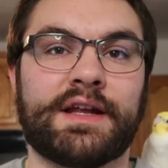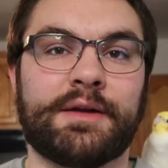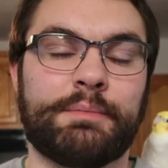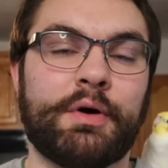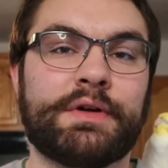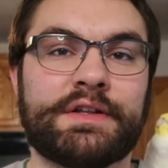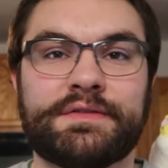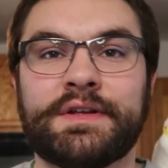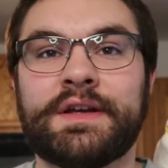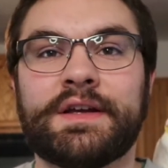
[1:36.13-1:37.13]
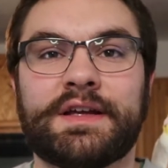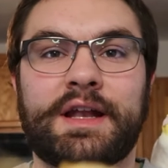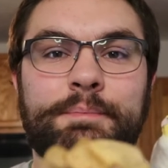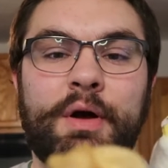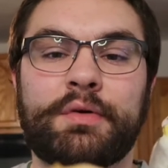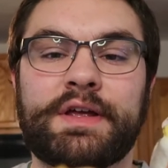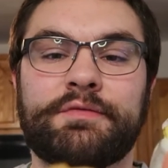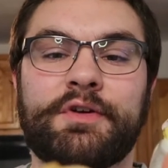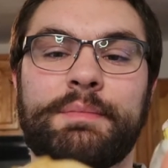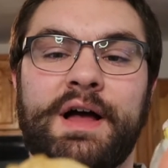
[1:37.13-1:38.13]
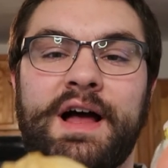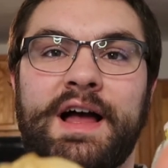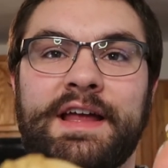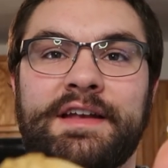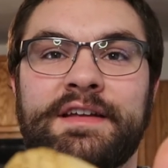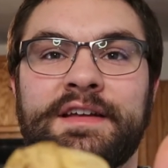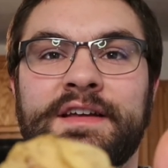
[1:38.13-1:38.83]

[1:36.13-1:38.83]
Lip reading: Kind of poke it from behind